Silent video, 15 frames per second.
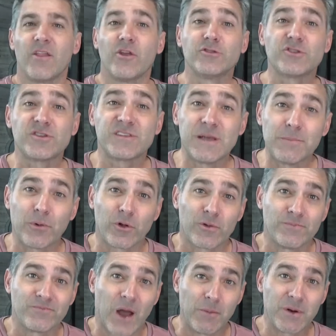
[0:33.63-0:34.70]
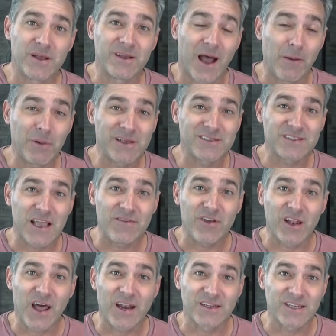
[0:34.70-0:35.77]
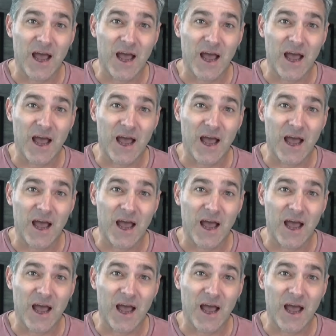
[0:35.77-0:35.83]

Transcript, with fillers: Those are simple. I'm gonna, I'm gonna save you a lot of